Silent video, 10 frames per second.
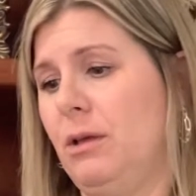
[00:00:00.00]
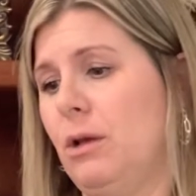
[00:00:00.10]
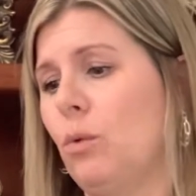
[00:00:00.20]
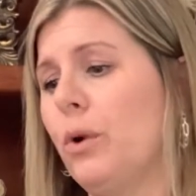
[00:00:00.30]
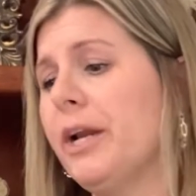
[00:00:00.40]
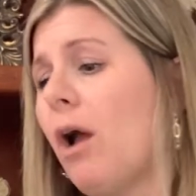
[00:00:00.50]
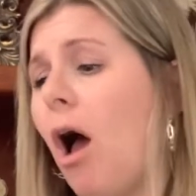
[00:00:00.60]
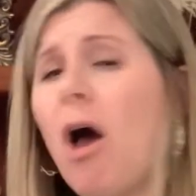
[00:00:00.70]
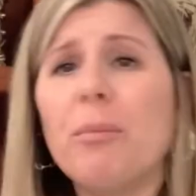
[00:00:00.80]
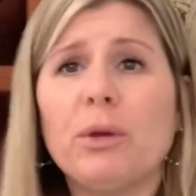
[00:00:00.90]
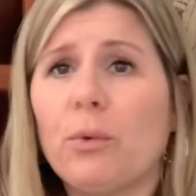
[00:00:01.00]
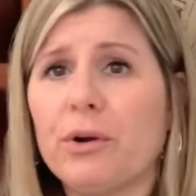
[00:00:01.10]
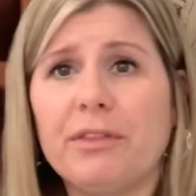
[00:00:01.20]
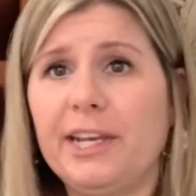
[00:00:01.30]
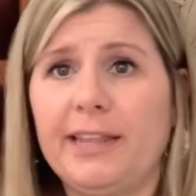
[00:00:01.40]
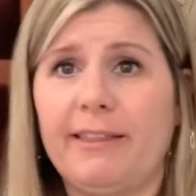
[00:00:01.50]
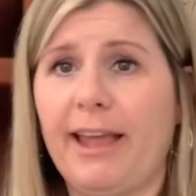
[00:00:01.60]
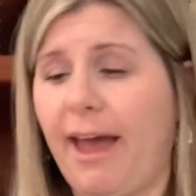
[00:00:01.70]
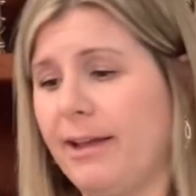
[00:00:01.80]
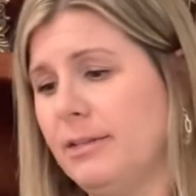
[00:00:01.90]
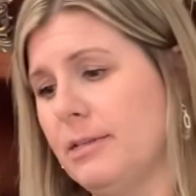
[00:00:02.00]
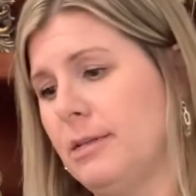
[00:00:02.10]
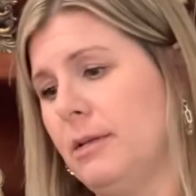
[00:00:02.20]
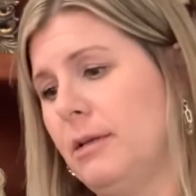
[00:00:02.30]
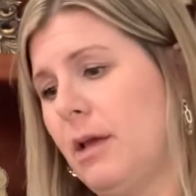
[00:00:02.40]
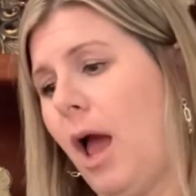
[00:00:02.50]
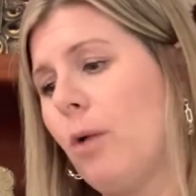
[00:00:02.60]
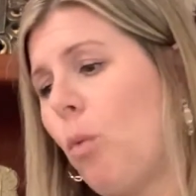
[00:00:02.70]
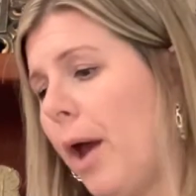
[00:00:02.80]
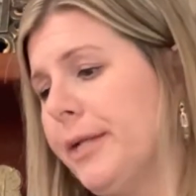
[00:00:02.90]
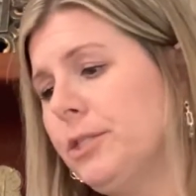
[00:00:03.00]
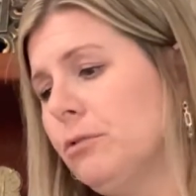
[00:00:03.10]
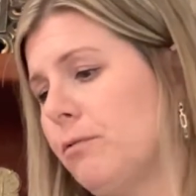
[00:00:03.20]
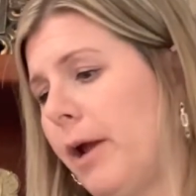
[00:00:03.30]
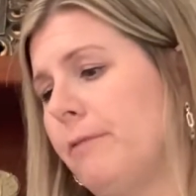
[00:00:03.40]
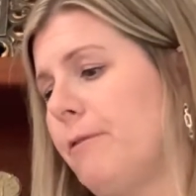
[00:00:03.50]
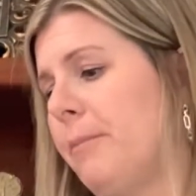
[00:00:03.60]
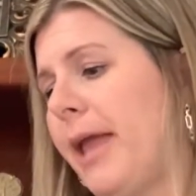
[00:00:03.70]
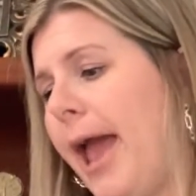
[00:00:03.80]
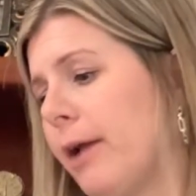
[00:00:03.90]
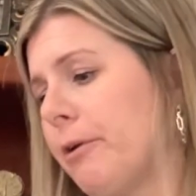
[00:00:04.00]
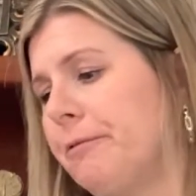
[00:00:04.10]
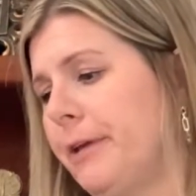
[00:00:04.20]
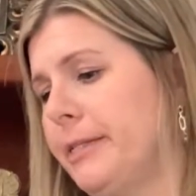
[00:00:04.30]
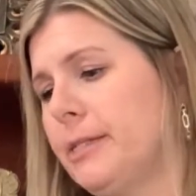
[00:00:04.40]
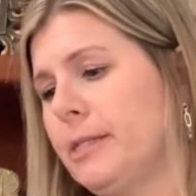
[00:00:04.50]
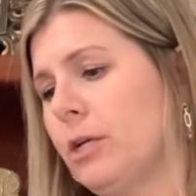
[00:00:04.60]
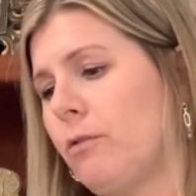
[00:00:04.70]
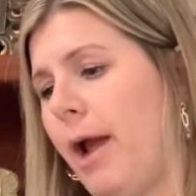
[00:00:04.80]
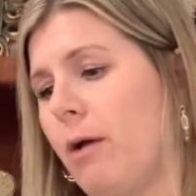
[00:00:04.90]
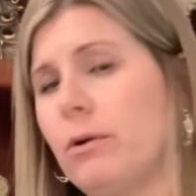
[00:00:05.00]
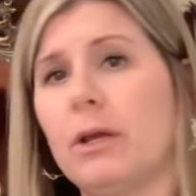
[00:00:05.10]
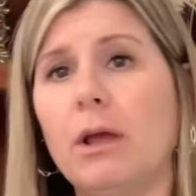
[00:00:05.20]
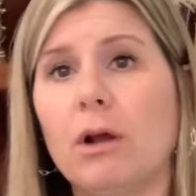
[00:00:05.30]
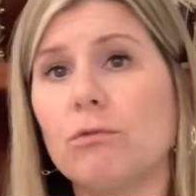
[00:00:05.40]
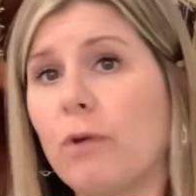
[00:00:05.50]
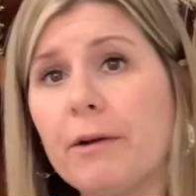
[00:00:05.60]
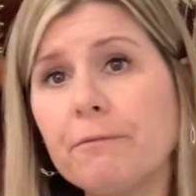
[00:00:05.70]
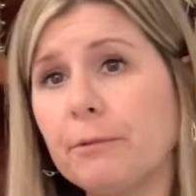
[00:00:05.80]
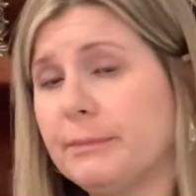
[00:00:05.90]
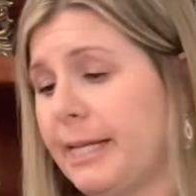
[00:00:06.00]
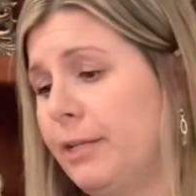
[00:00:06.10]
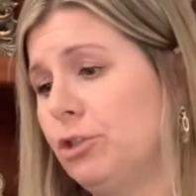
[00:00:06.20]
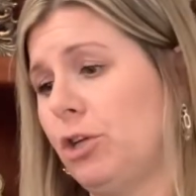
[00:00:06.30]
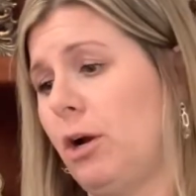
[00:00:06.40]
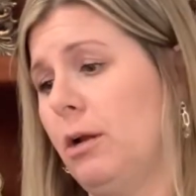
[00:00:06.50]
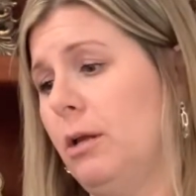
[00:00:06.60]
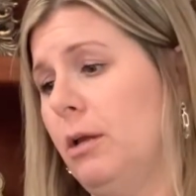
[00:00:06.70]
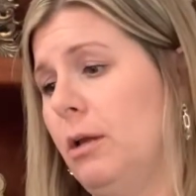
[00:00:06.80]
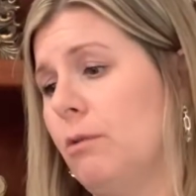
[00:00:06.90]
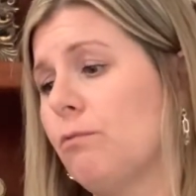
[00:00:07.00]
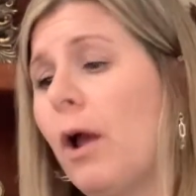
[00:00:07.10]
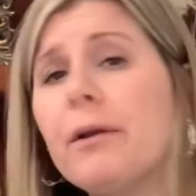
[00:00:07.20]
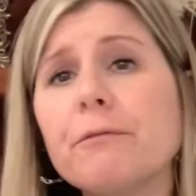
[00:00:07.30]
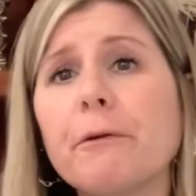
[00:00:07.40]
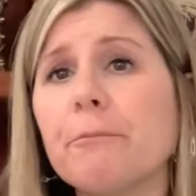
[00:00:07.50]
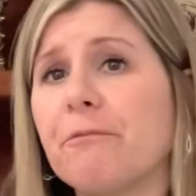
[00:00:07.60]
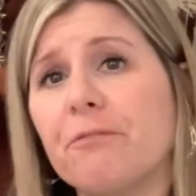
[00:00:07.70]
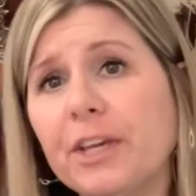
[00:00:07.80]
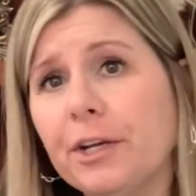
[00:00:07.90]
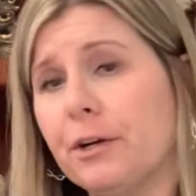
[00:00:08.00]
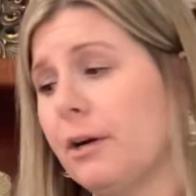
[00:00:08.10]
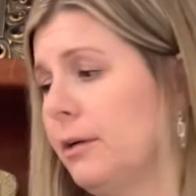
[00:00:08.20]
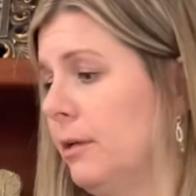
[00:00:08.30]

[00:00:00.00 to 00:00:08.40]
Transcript: Would it all be worth it in the end? I wanted to run from the angry faces in the crowd, run from danger, run from fear.